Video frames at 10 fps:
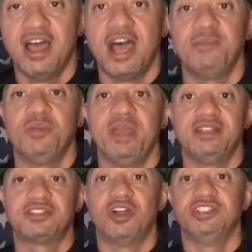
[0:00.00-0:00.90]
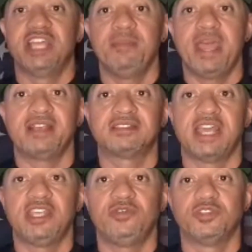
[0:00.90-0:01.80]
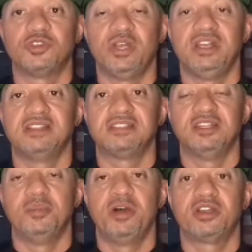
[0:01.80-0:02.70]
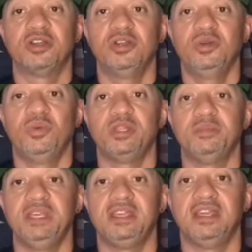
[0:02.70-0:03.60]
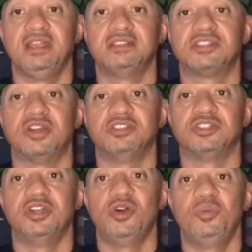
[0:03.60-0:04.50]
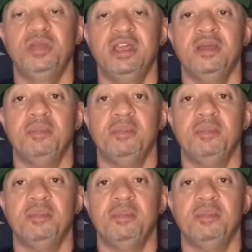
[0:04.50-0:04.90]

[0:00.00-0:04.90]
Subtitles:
I'm your man, Sergeant Jaymaxx. Thank you for joining us in the bunker. With me again is Sergeant Jernome.